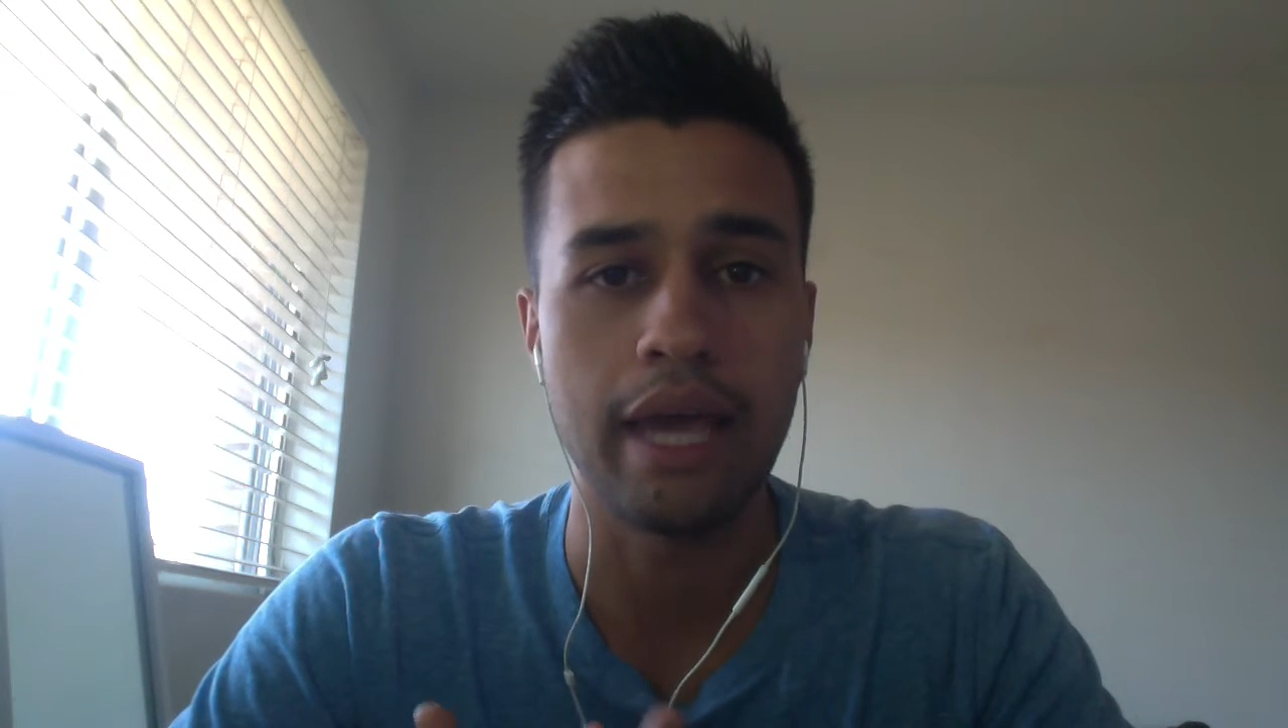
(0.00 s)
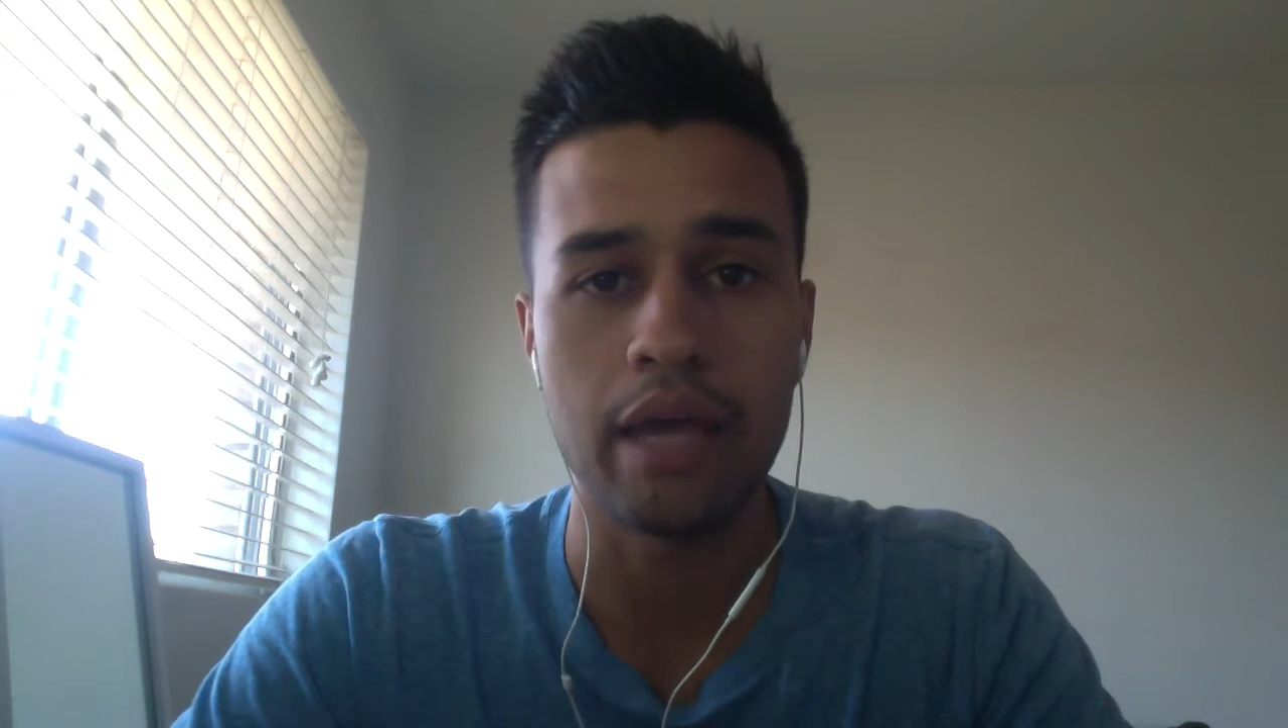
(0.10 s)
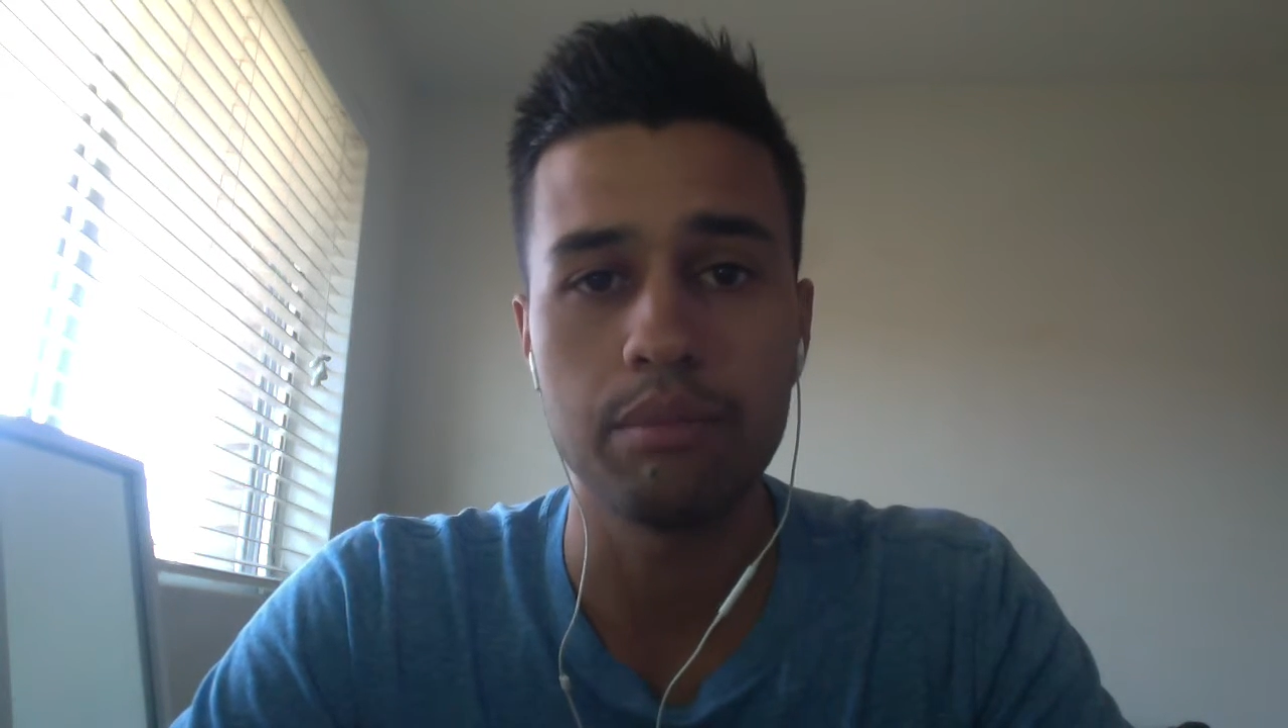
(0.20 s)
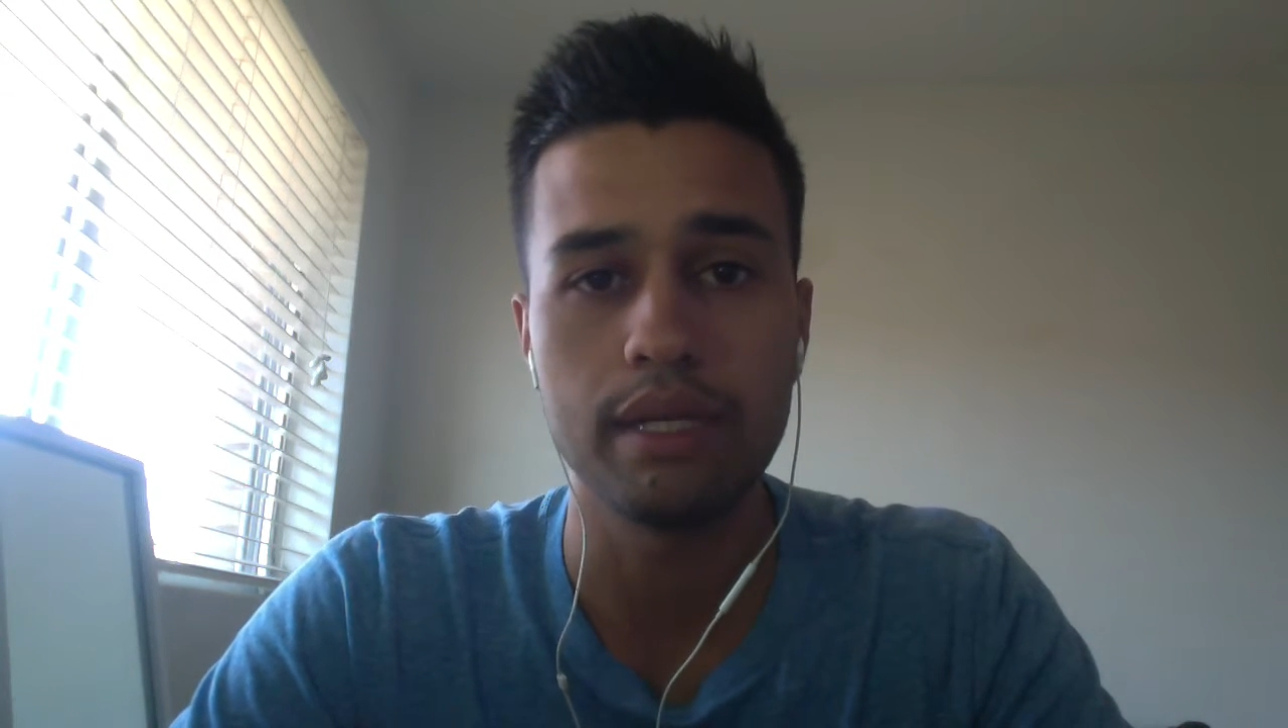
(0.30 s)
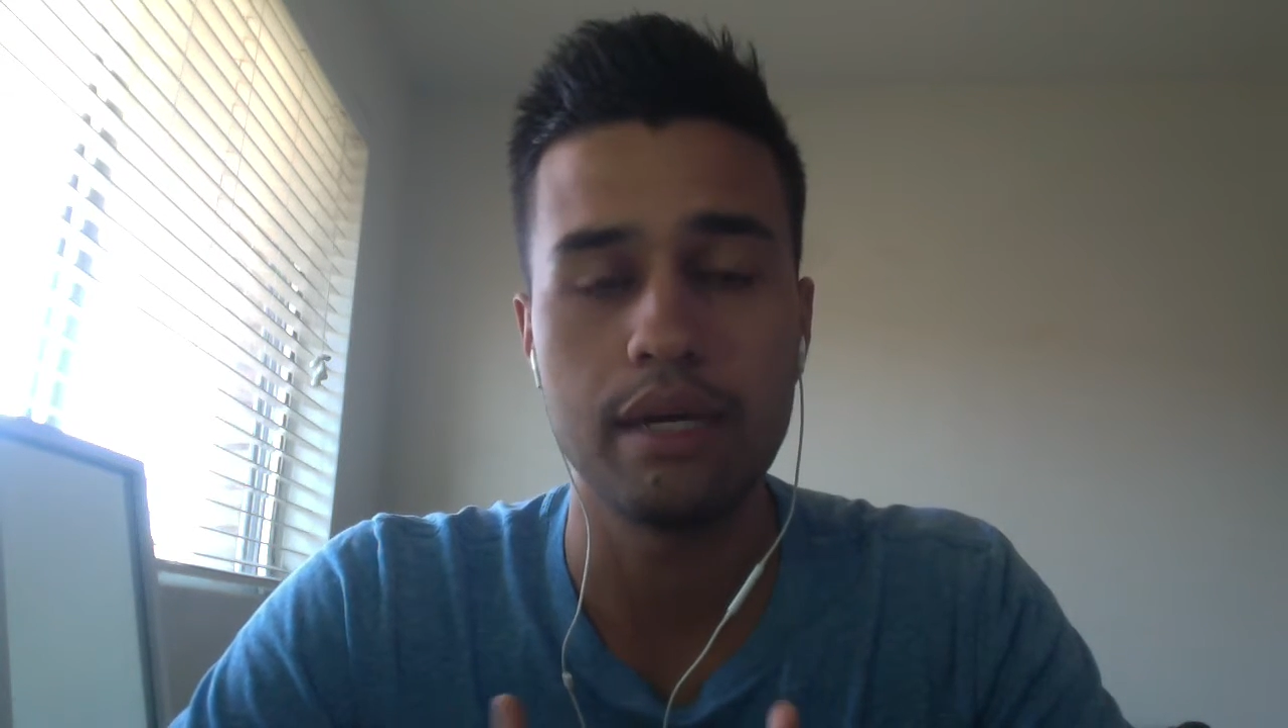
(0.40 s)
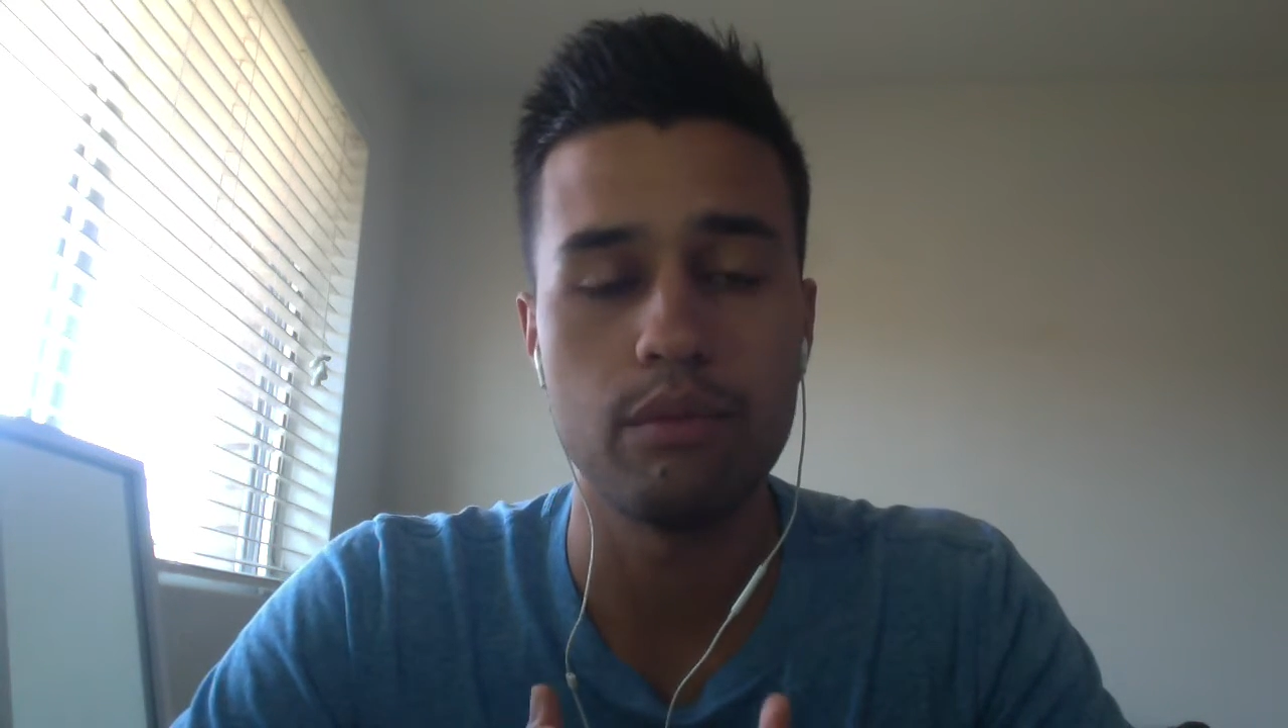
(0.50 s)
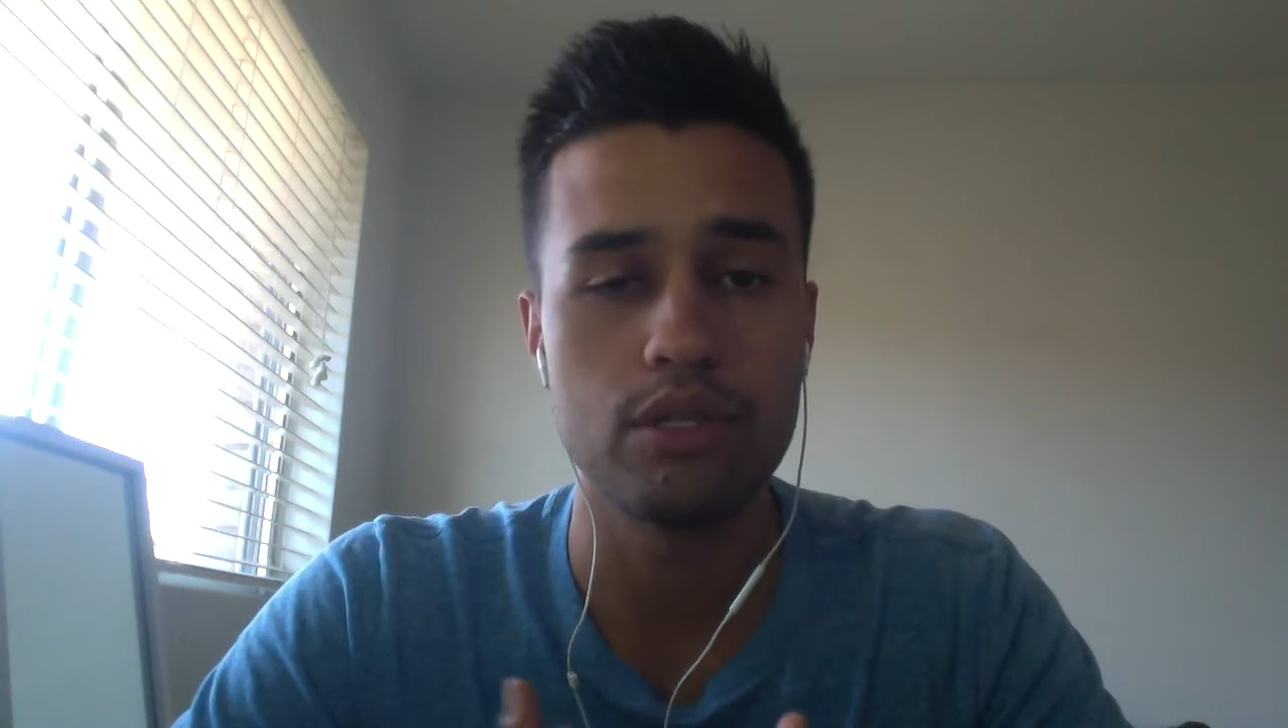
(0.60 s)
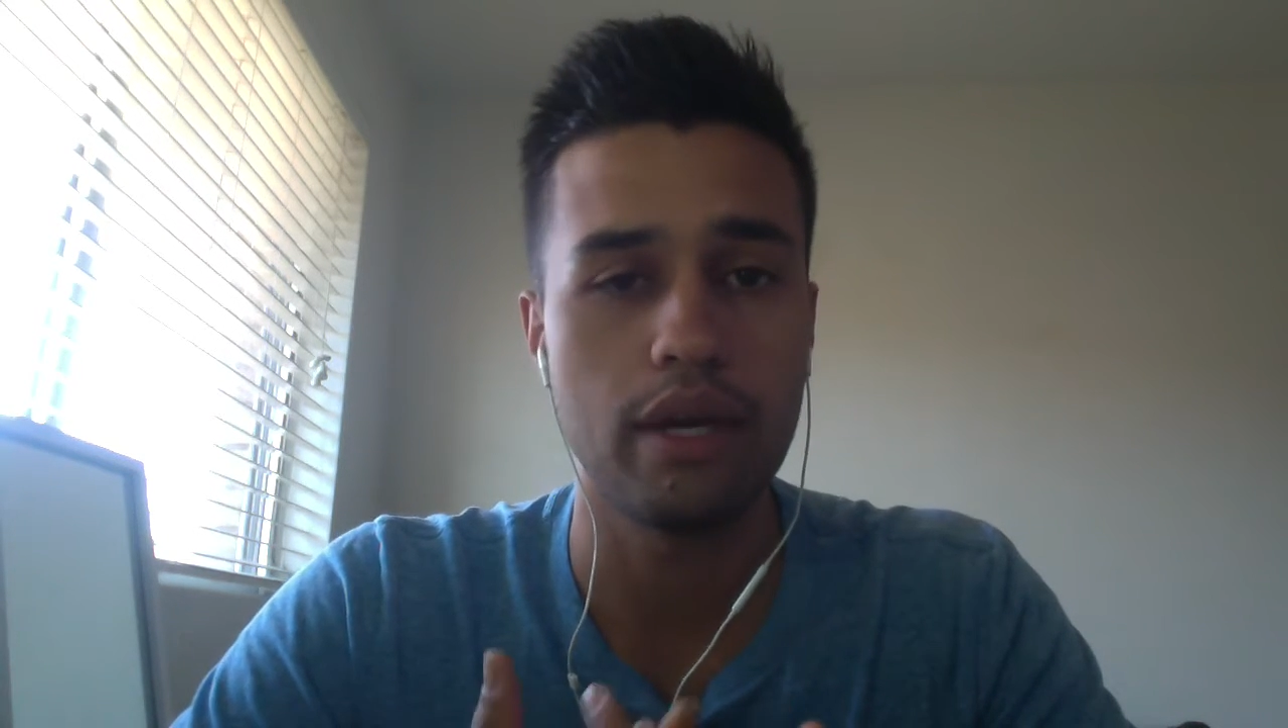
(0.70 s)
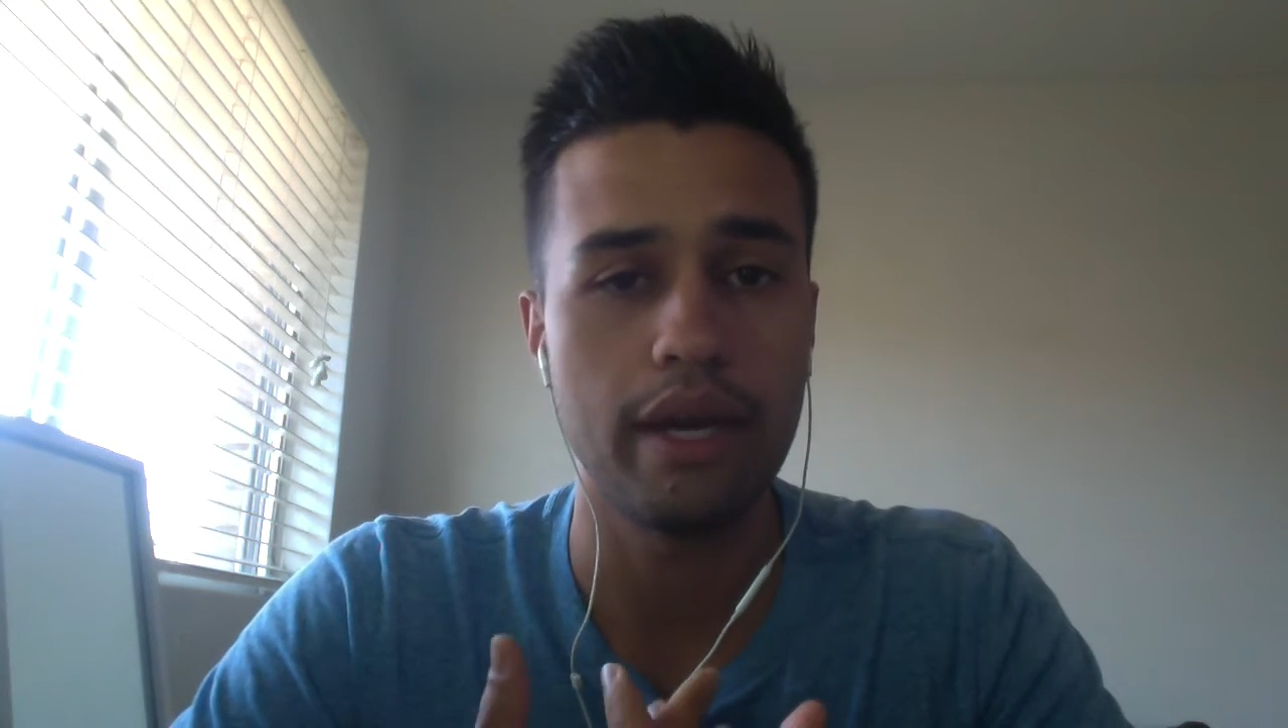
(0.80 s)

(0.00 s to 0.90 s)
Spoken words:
game plan which I